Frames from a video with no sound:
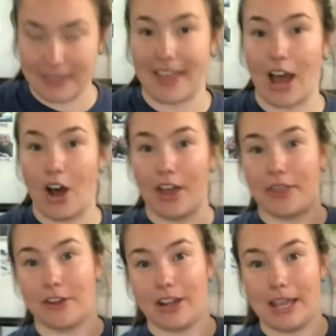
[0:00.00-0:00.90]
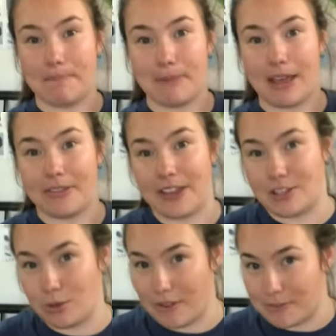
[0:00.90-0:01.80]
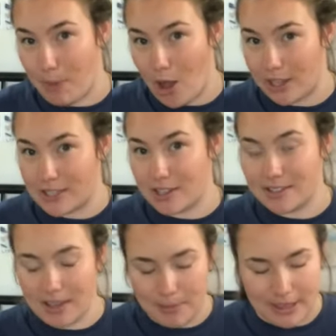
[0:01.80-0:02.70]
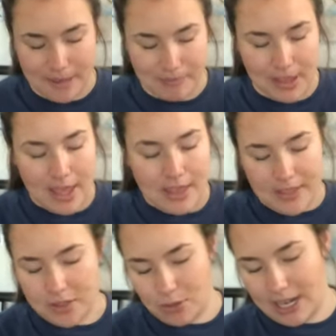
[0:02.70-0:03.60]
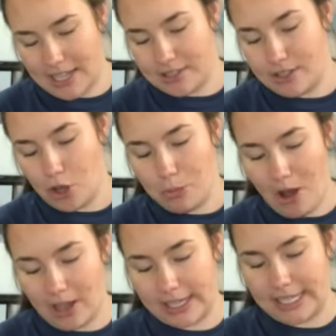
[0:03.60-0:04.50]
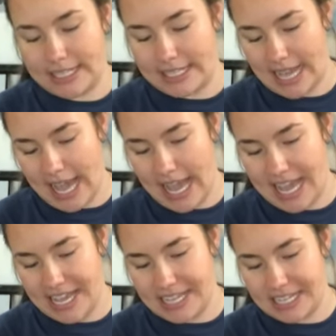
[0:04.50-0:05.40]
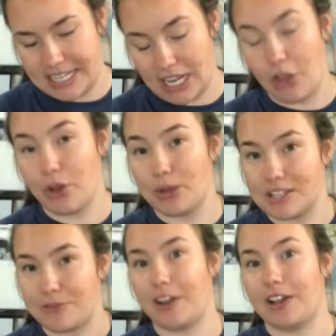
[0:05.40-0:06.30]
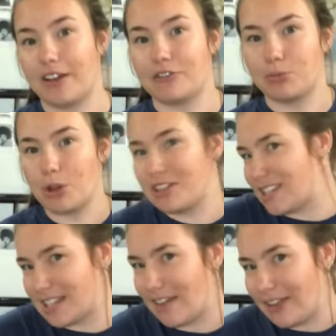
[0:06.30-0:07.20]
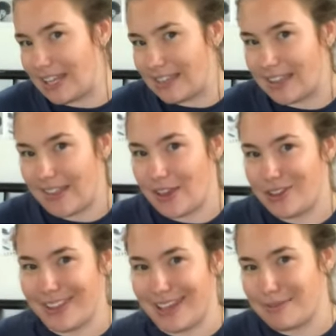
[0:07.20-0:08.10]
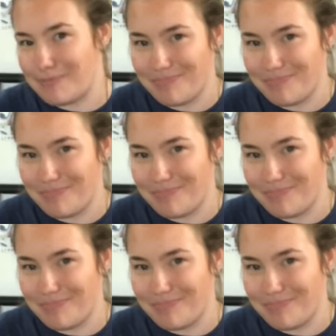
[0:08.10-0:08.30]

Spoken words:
that on their hip belt, they do have pockets on some of them. This one has no pockets. And although it is very comfortable, it doesn't have anything that you can like